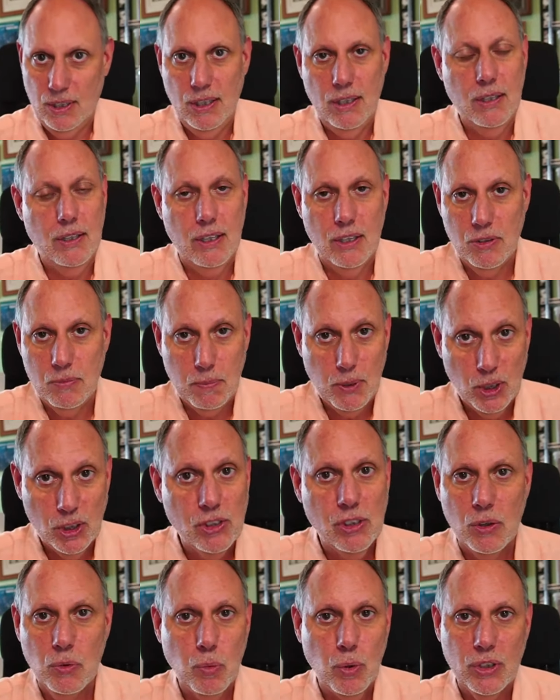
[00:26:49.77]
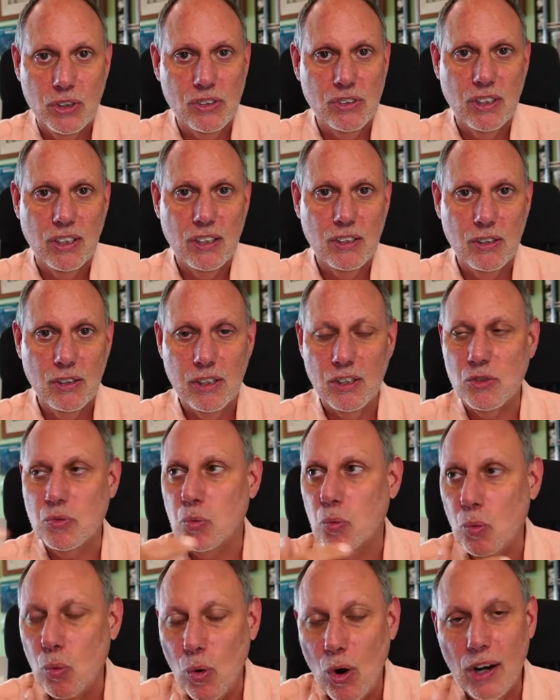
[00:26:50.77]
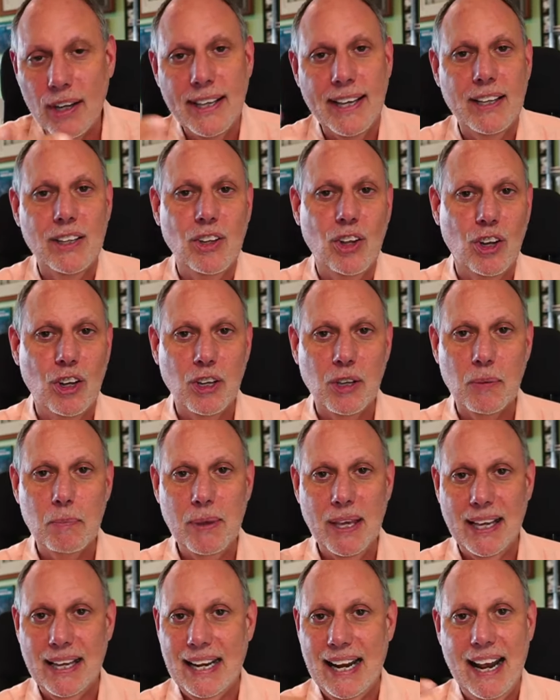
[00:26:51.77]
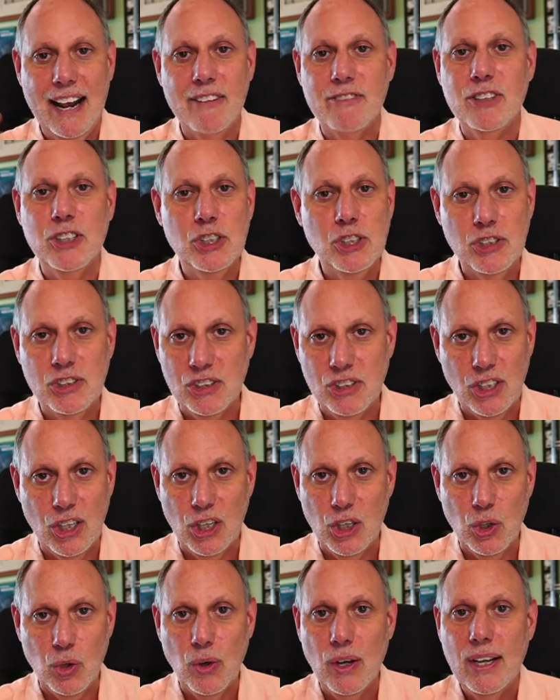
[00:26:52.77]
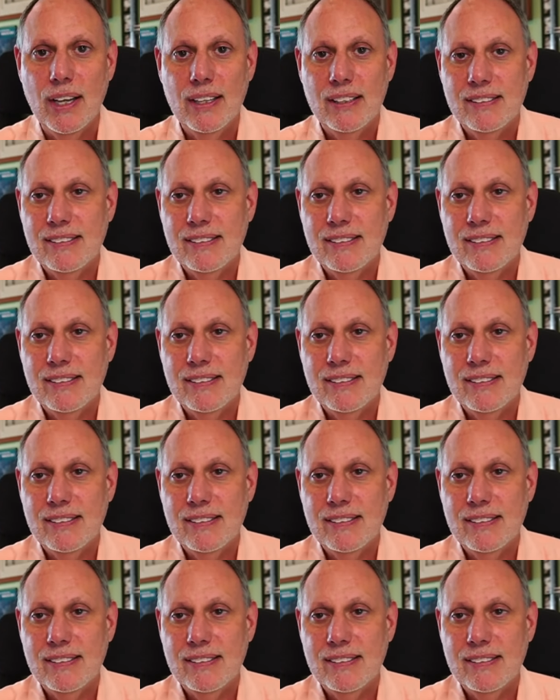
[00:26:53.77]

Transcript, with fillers: this person was just walking along, being an average Joe,